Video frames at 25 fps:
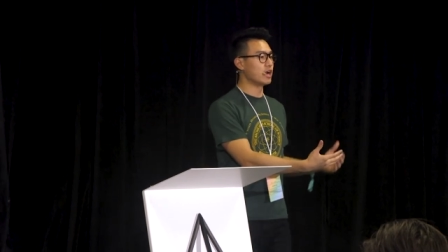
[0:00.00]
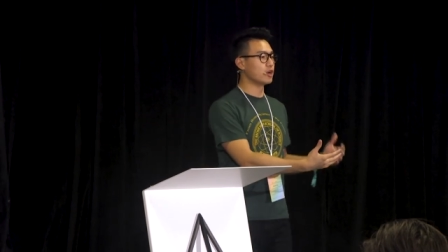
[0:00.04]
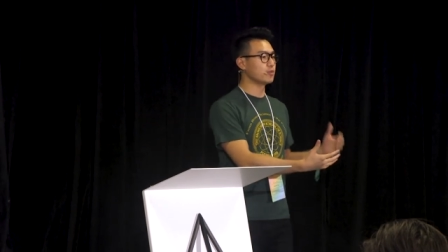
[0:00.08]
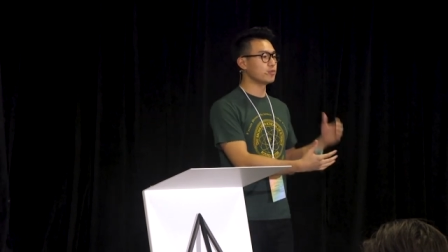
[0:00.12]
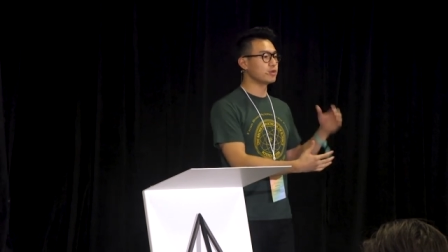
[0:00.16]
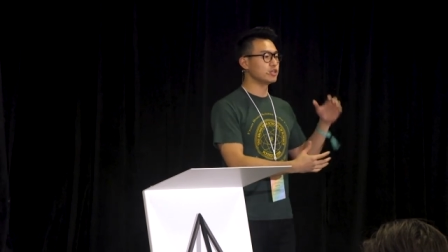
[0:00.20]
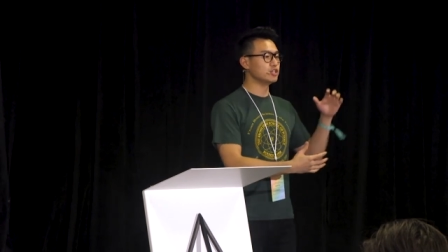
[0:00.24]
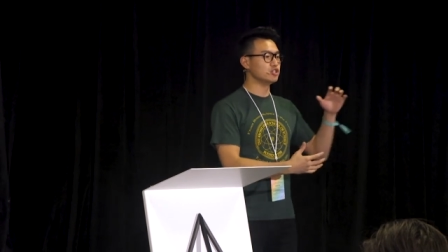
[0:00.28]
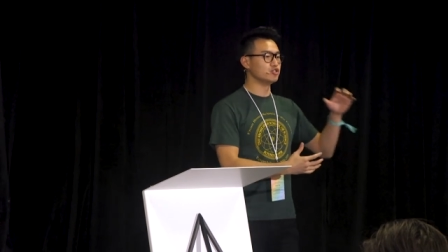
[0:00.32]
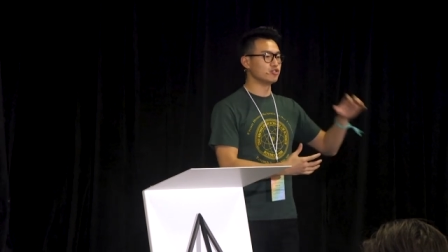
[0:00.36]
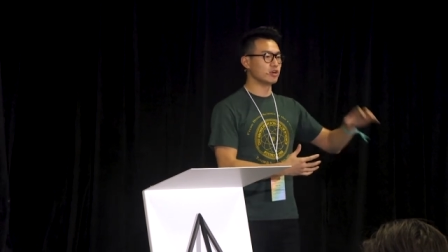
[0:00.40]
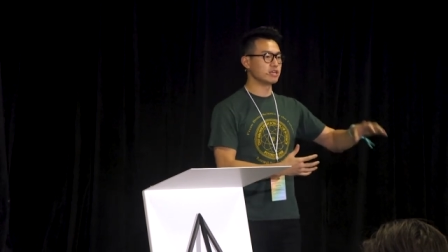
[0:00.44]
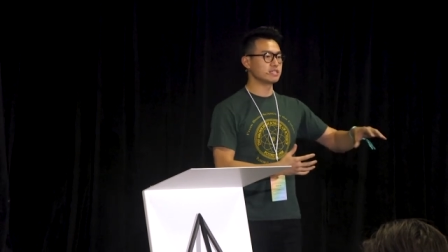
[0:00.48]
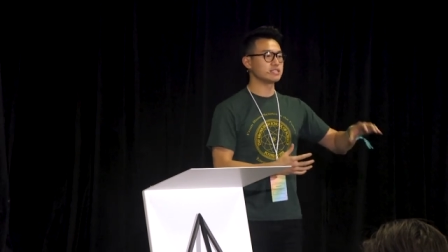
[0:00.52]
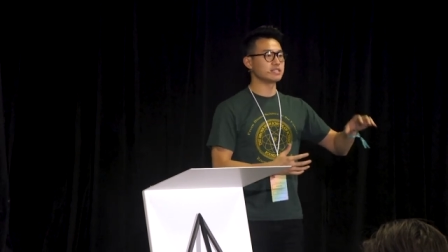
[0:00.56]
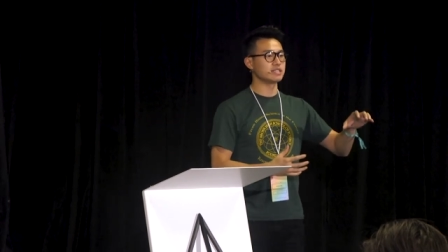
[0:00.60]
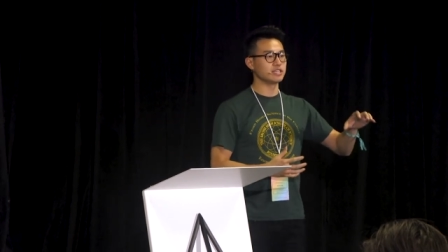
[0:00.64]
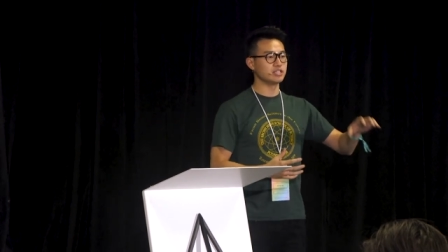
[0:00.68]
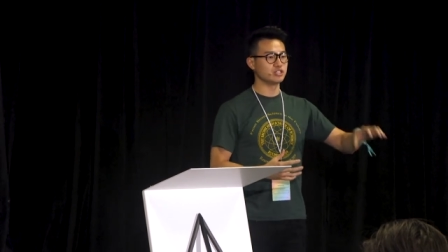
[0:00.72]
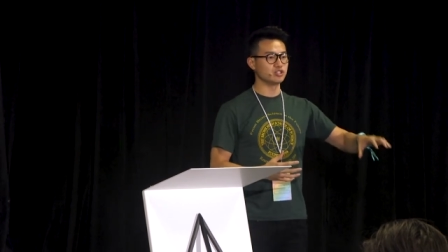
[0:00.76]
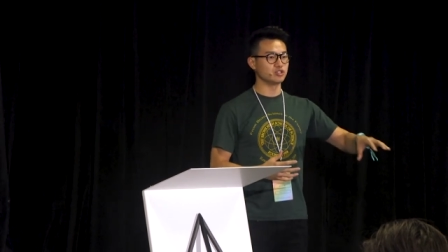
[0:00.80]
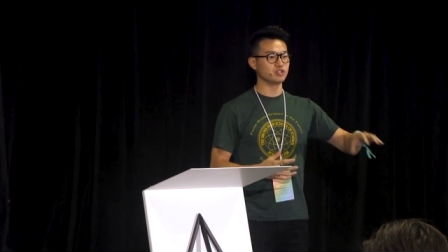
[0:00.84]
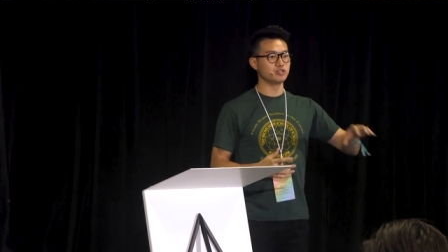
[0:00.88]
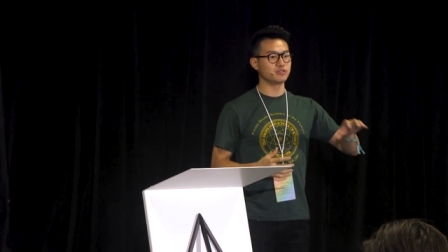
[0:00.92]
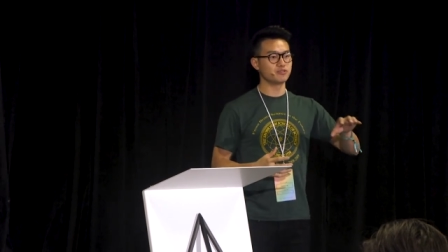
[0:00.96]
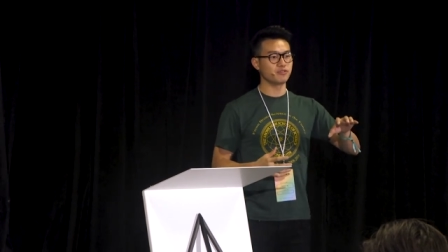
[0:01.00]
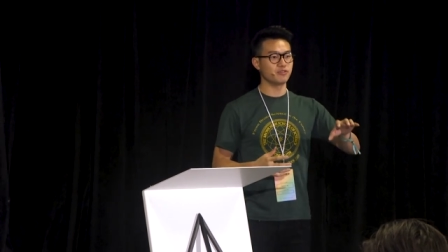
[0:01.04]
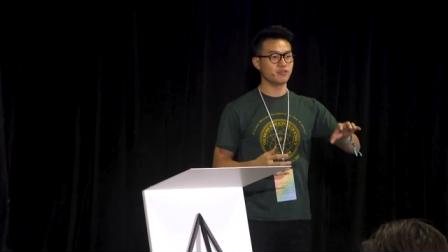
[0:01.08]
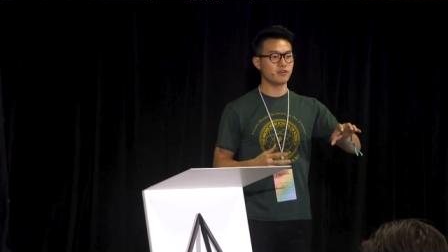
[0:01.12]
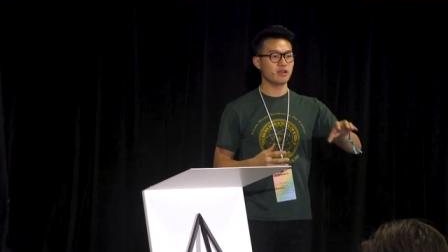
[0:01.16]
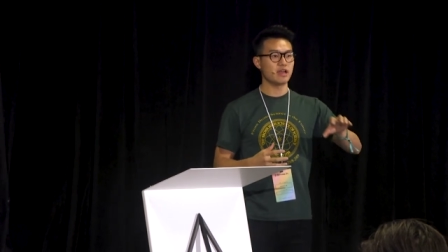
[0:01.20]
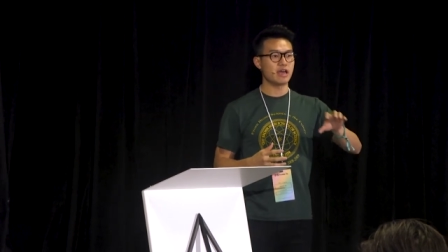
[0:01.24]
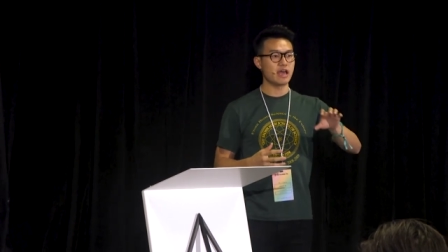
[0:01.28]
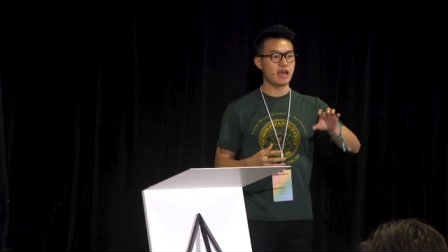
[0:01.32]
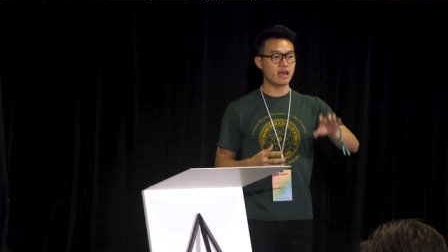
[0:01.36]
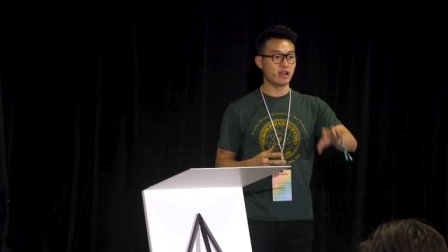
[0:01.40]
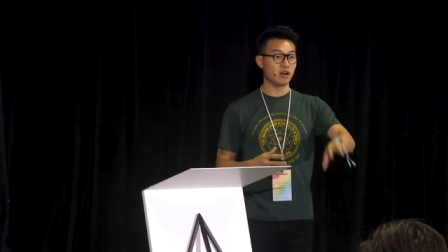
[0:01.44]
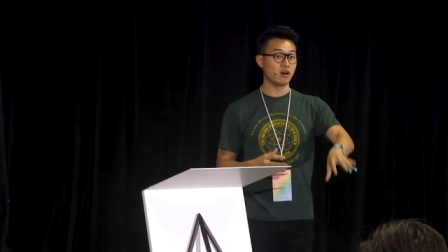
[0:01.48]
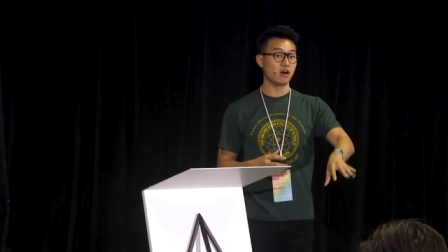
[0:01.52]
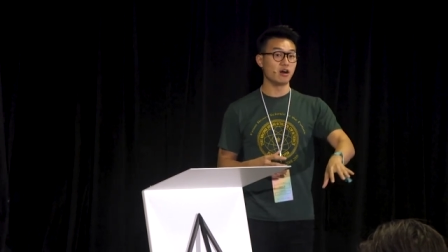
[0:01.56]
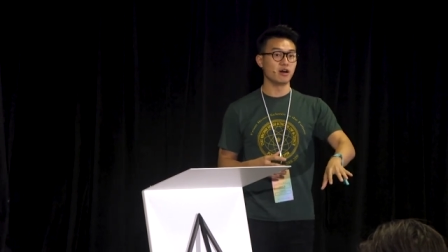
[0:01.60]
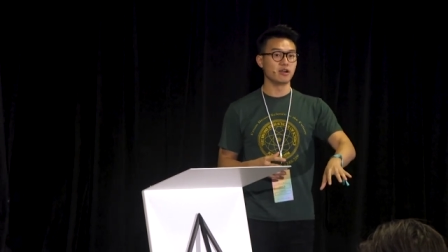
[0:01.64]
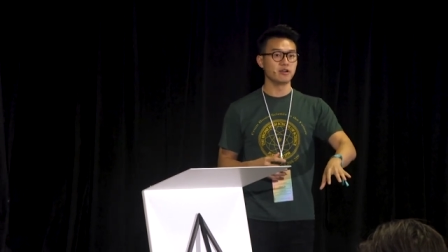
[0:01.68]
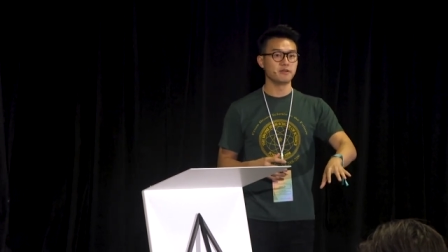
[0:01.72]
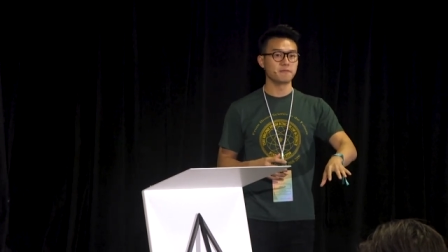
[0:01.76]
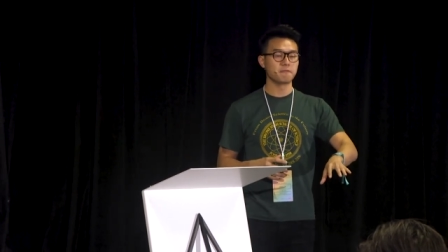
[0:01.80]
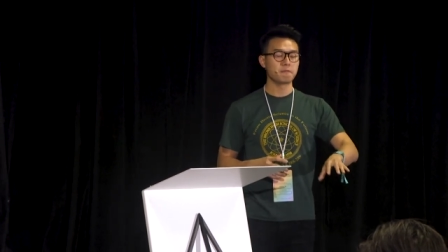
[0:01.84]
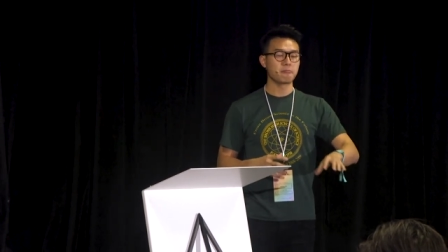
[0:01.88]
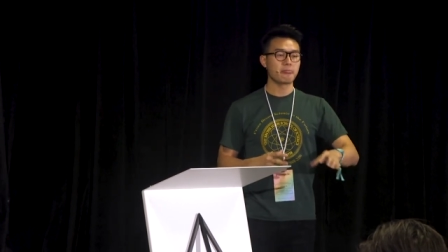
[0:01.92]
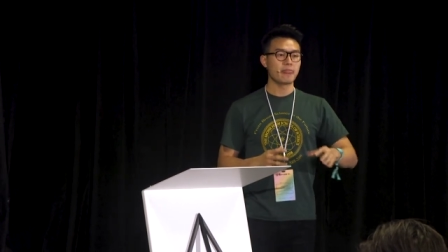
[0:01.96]
How do we address the issues head
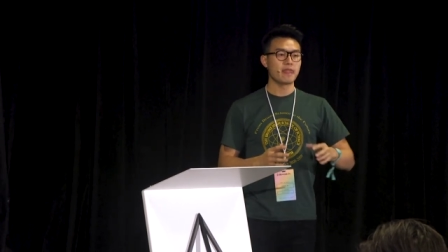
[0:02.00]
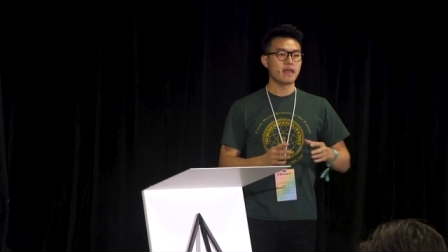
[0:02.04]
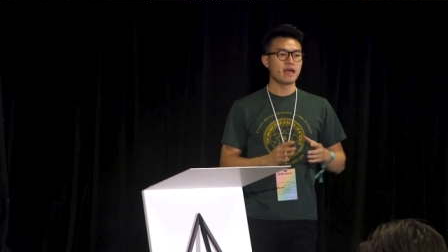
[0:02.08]
on?